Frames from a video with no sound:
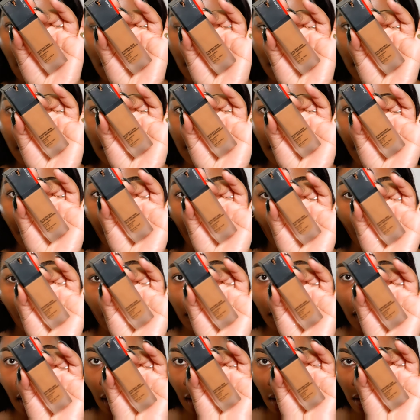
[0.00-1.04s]
This is Synchro
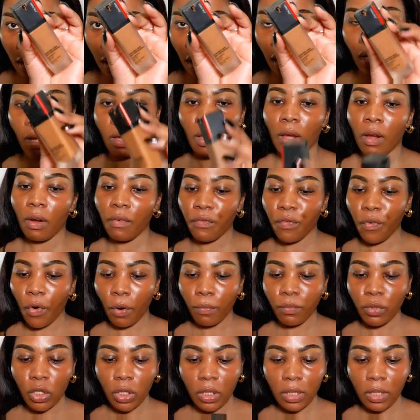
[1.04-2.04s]
Skin from